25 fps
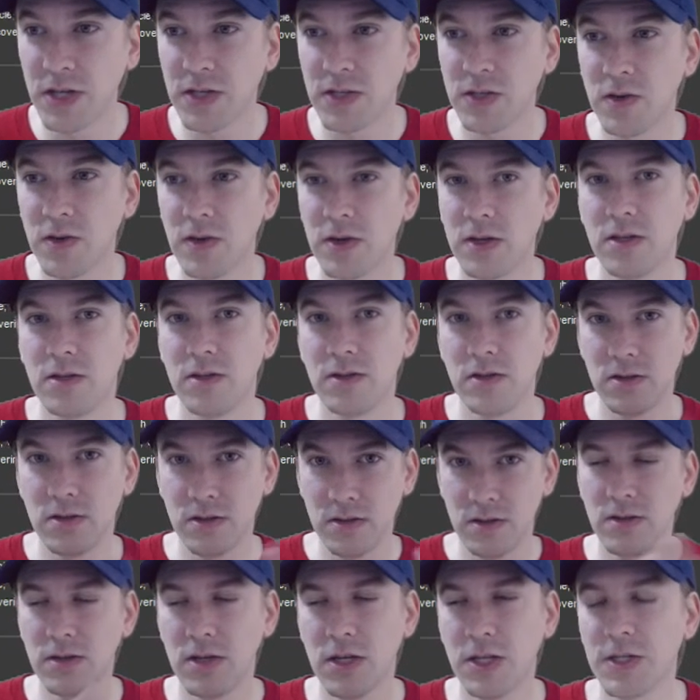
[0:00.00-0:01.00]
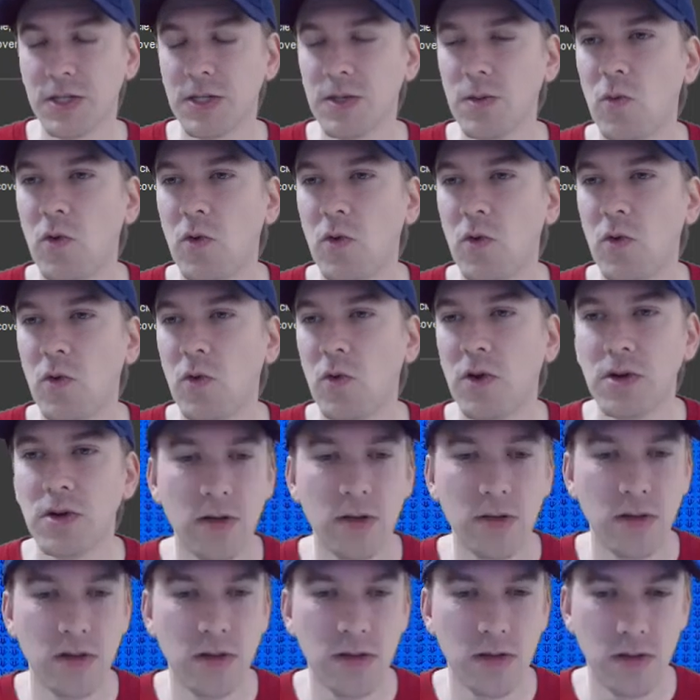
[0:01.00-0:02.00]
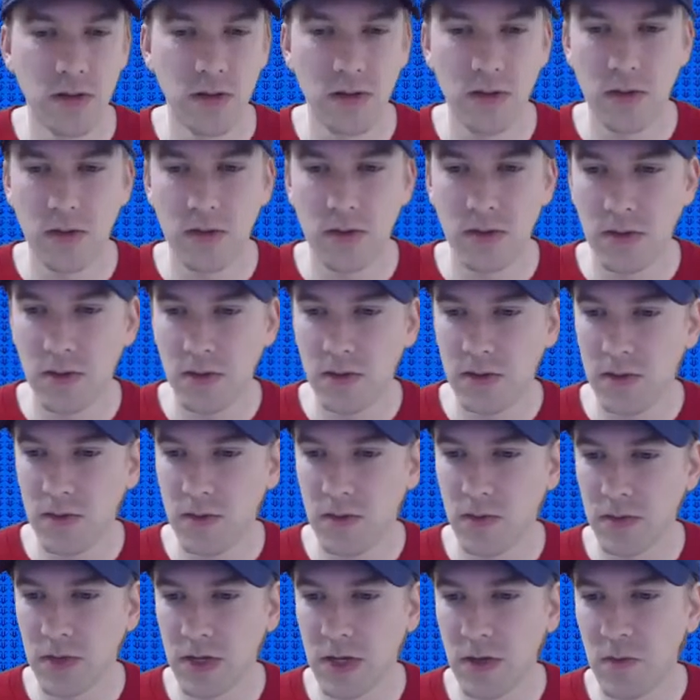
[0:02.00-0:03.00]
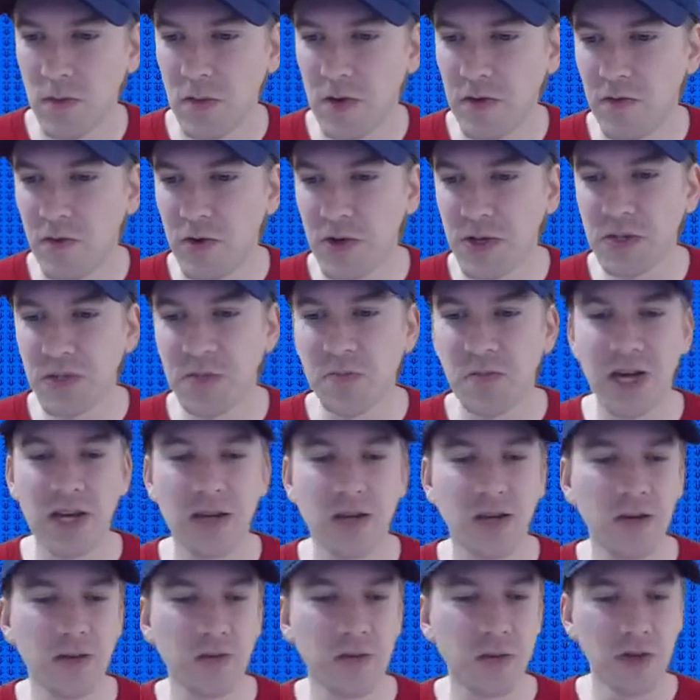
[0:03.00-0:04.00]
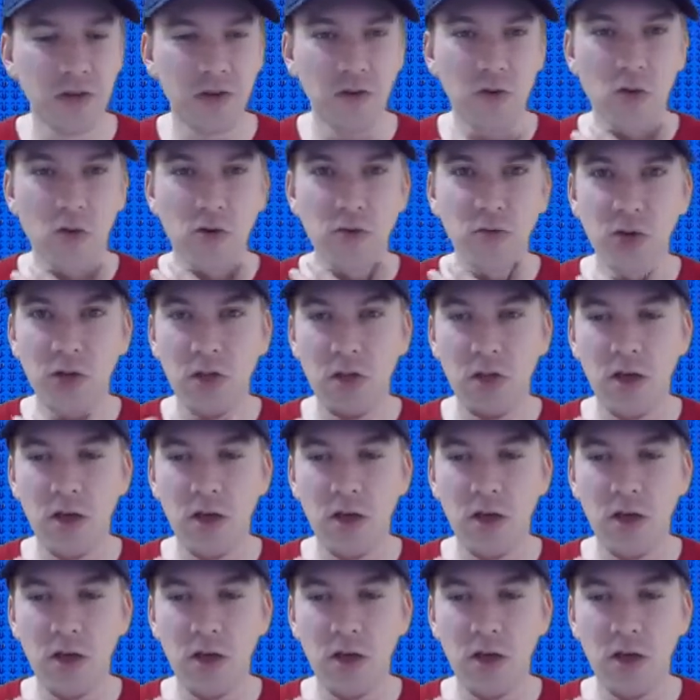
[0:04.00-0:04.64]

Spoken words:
so I can get some water, get my voice back up to normal.